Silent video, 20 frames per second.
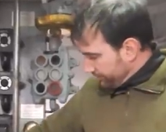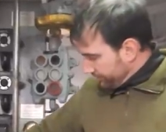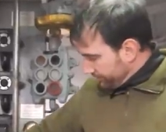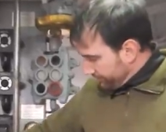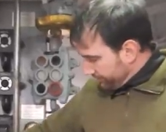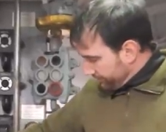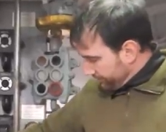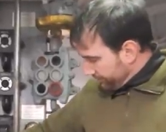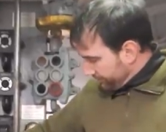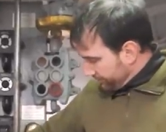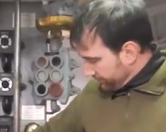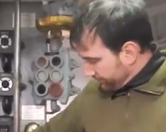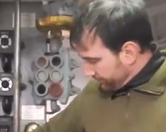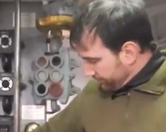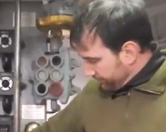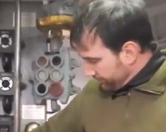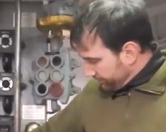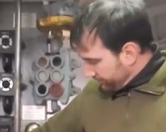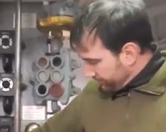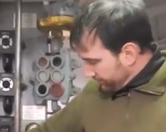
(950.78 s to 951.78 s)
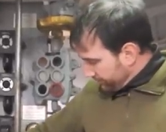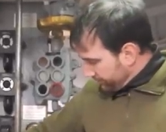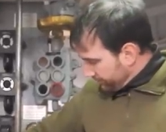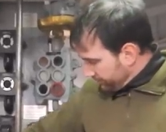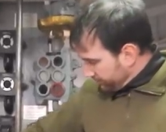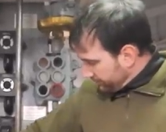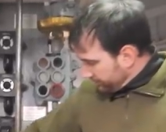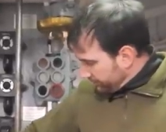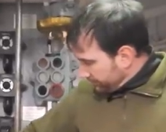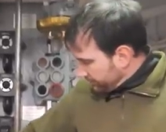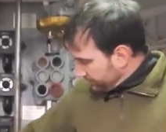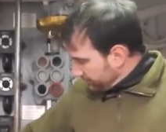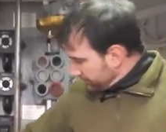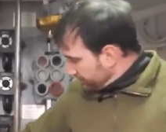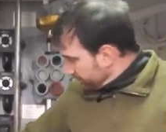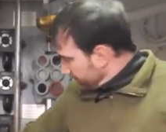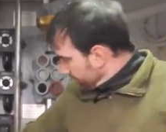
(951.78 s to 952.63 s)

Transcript: No one is speaking in this clip.